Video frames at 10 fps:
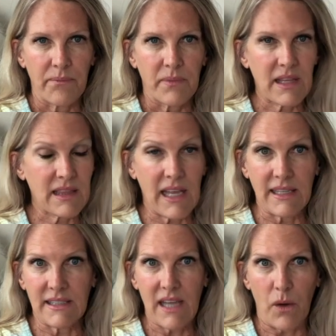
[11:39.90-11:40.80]
the
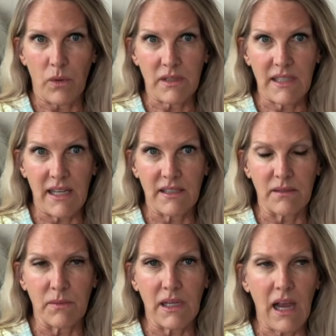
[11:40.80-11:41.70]
things that were said to
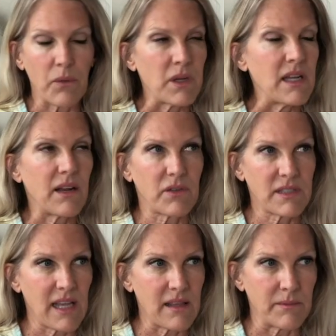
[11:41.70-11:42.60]
me. I would never
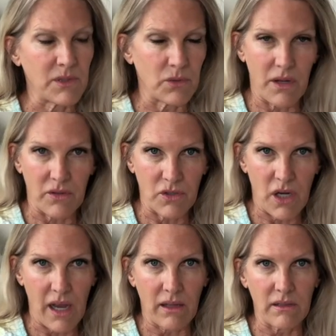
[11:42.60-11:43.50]
say them to another
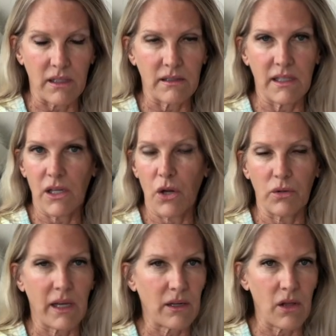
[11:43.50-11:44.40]
child,
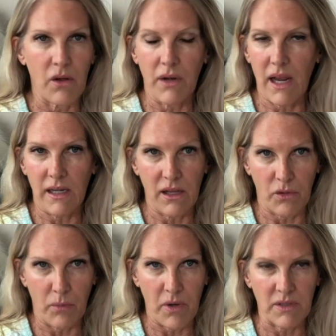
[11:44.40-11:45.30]
let alone any other
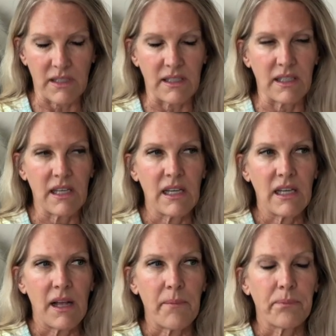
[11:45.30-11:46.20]
person.
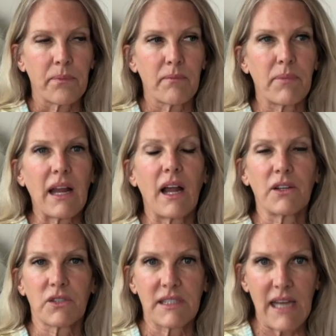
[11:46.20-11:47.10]
But
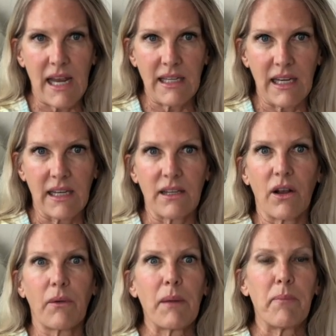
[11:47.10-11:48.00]
understanding, I
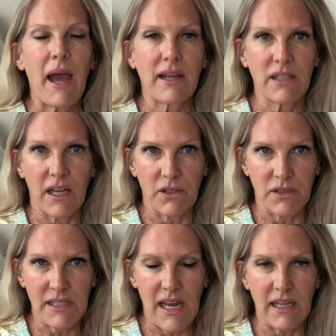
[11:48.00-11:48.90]
went back to
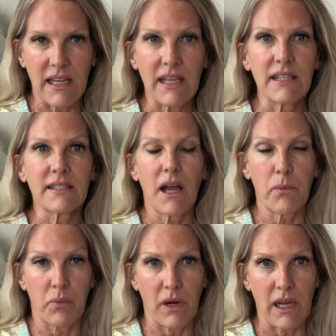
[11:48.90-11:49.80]
understand his
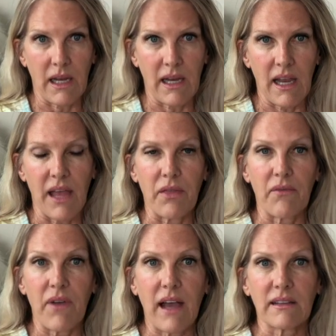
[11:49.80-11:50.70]
upbringing and the
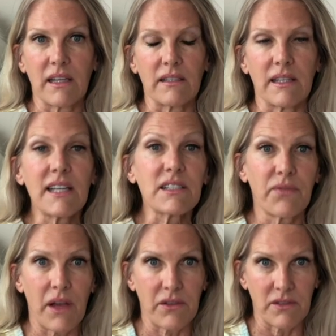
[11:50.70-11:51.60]
fact that his
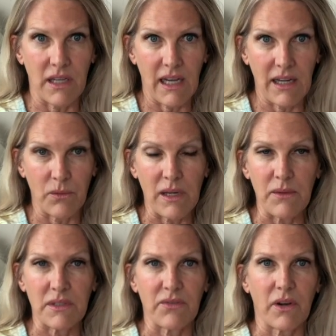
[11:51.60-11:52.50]
father died when he
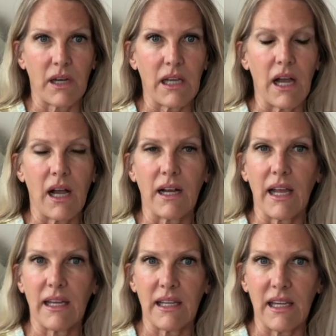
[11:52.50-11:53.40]
was very young,
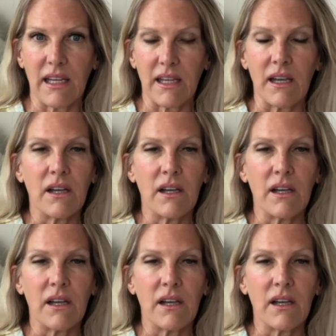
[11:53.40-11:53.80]
and he